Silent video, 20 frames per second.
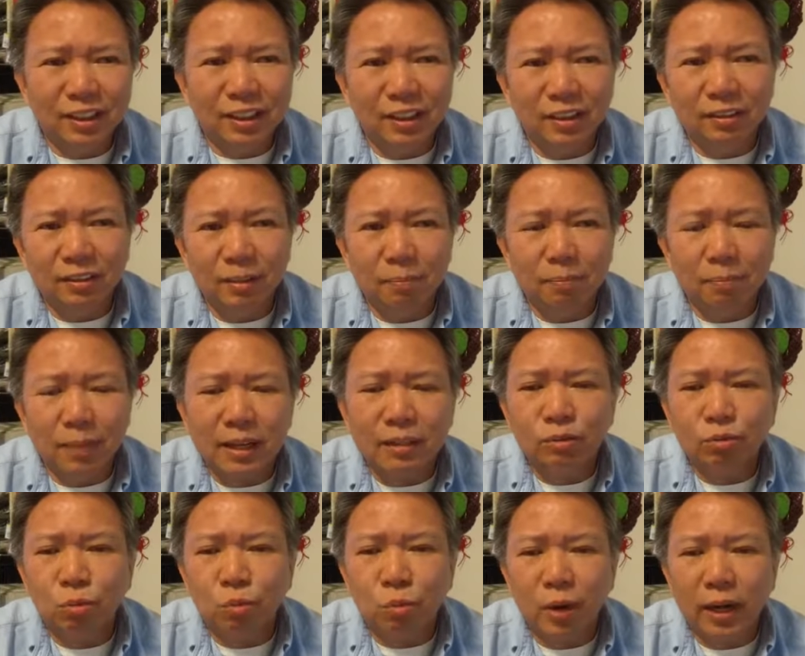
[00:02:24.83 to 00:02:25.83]
The
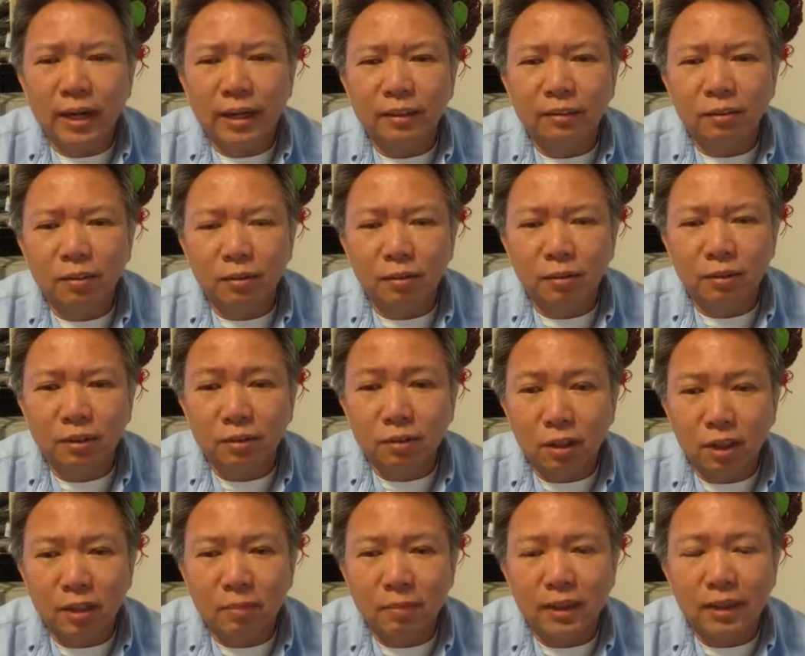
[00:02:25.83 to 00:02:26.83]
best way to
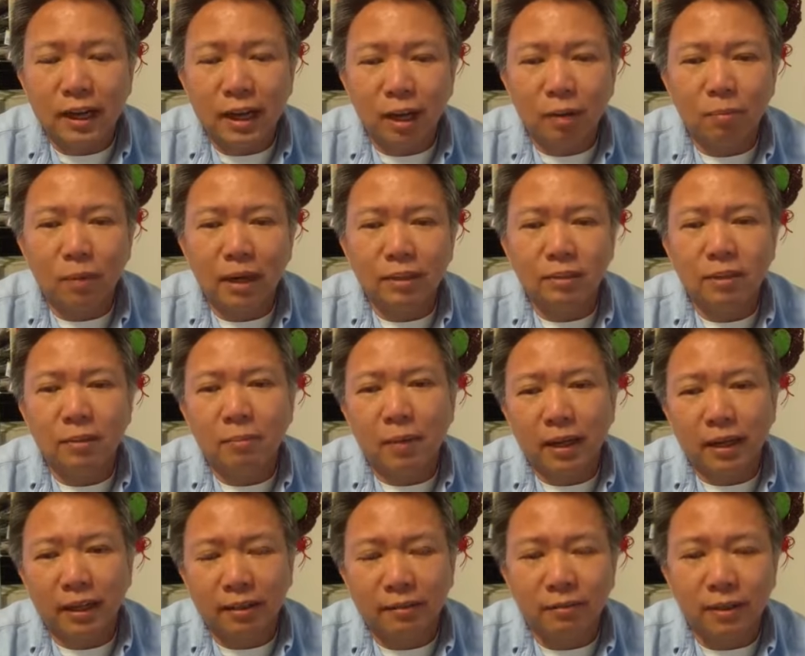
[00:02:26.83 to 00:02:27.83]
determine how much the
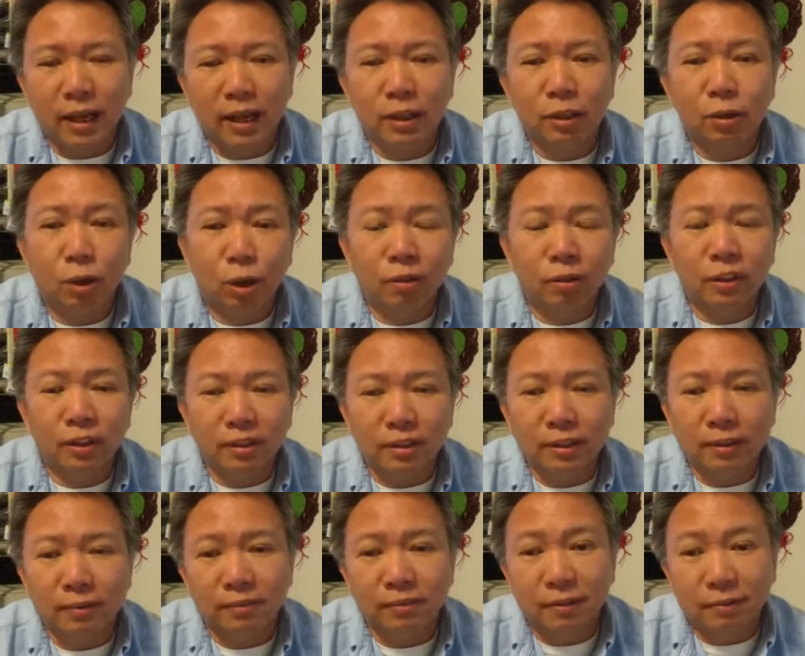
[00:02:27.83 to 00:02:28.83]
market value or
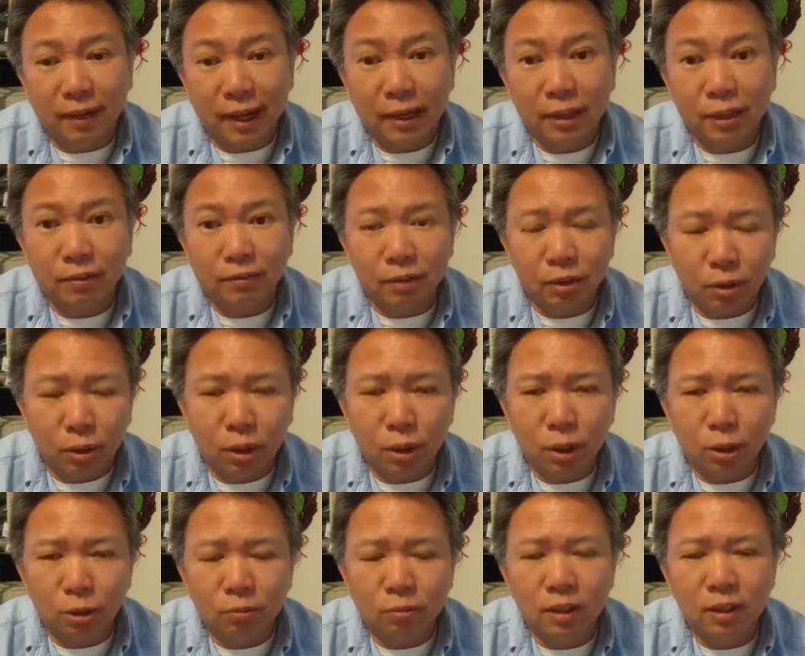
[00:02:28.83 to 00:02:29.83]
the value of your
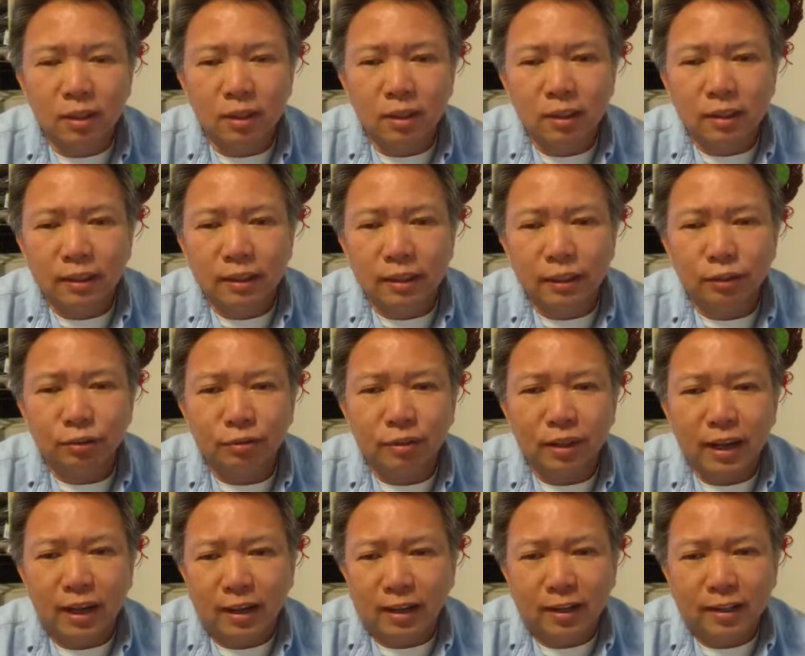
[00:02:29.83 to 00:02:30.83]
home is
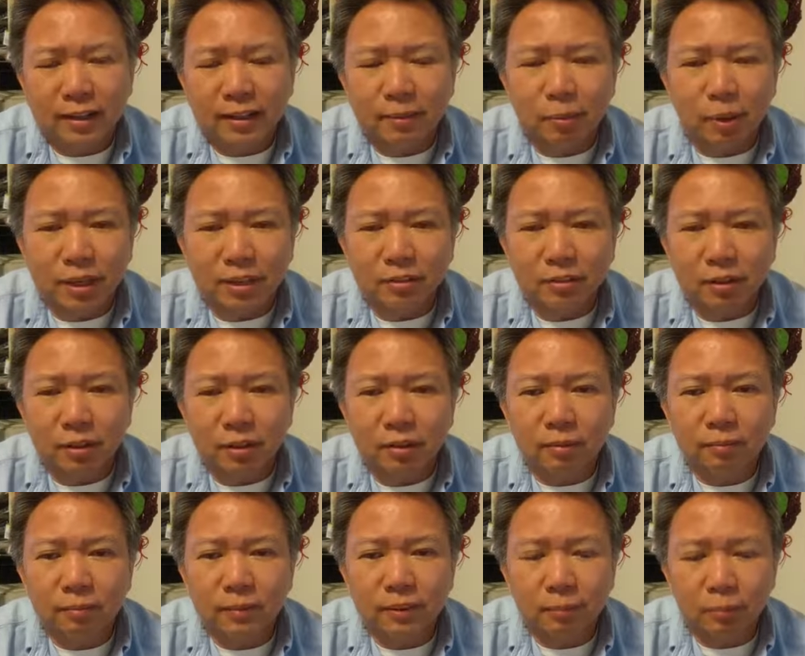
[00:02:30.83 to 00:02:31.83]
hire an appraiser.
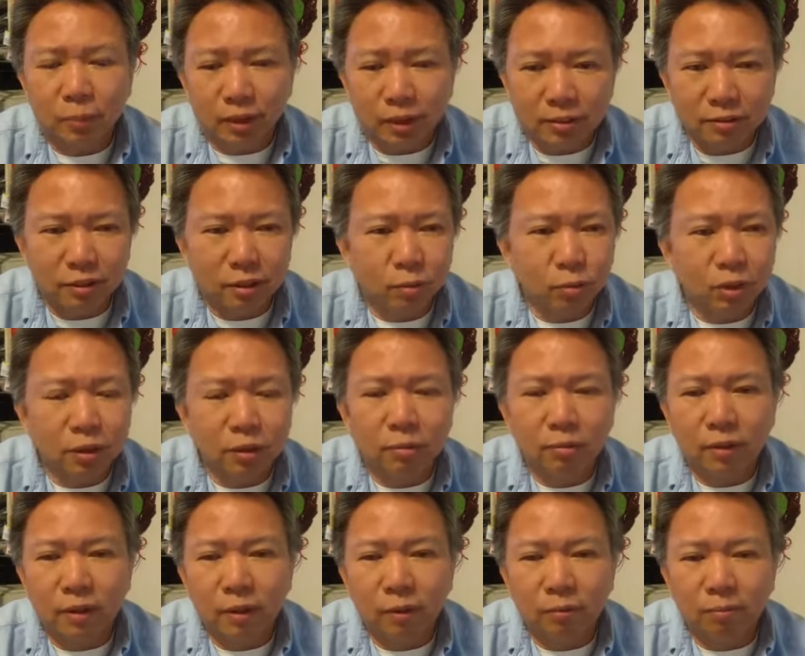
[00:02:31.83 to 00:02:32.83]
The appraiser will
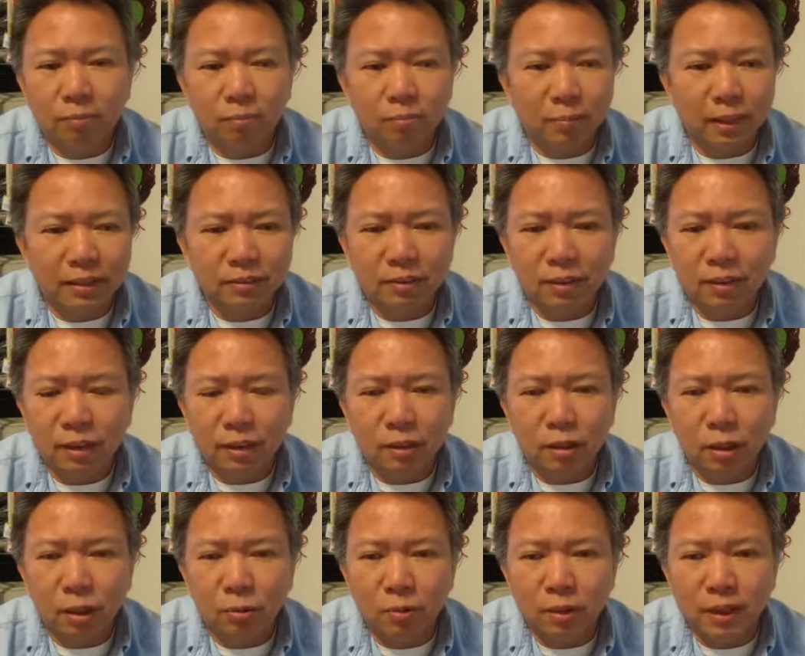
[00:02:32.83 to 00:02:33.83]
basically
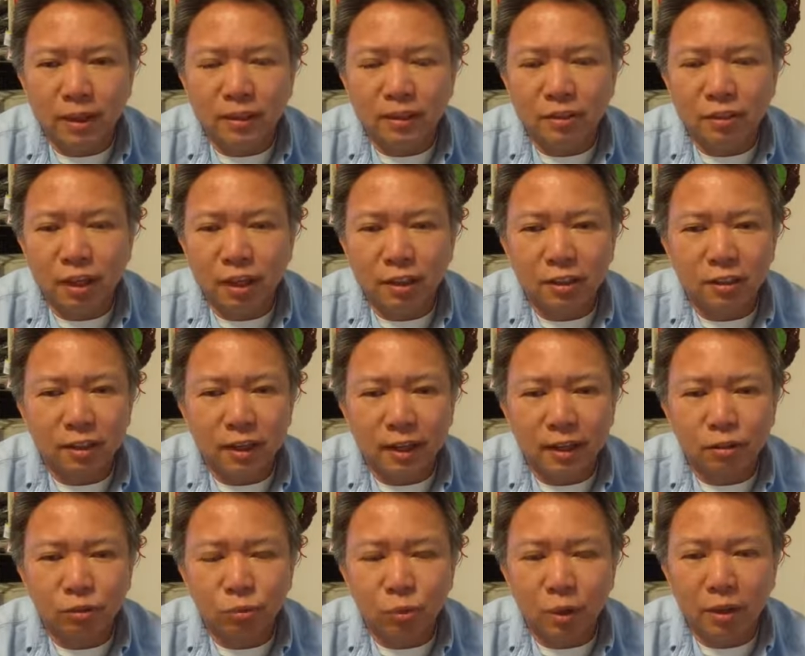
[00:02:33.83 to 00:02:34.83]
go in and check your
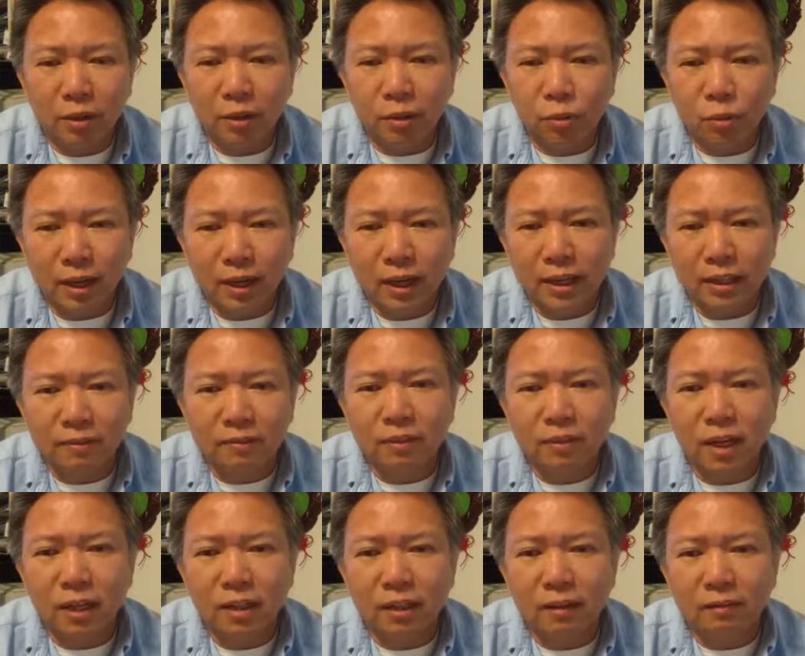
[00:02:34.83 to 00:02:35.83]
house, what kind
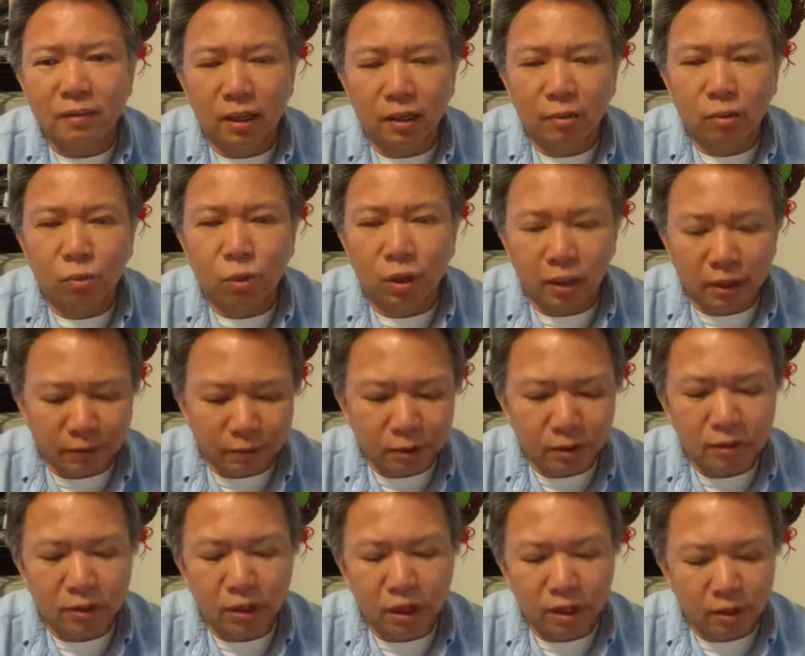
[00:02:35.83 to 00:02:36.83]
of work have you
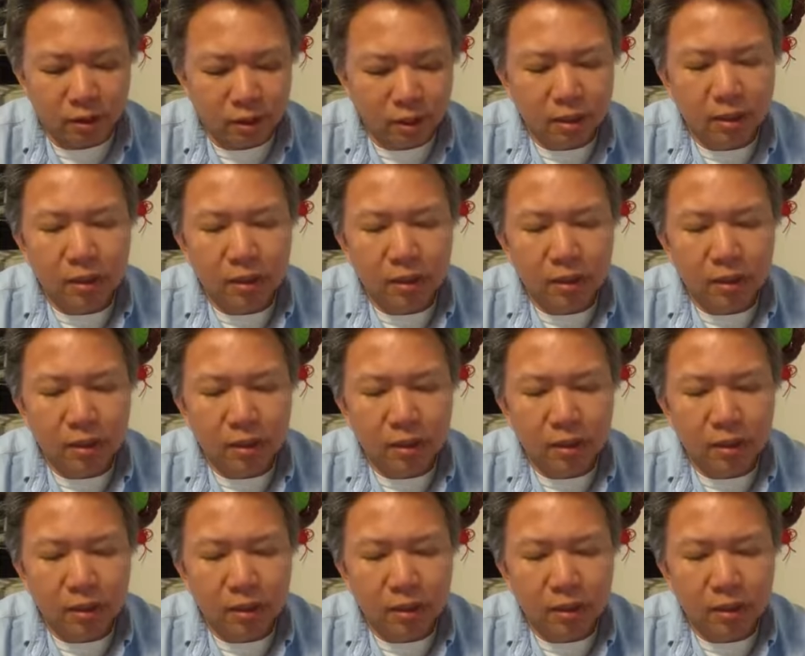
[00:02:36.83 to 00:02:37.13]
done?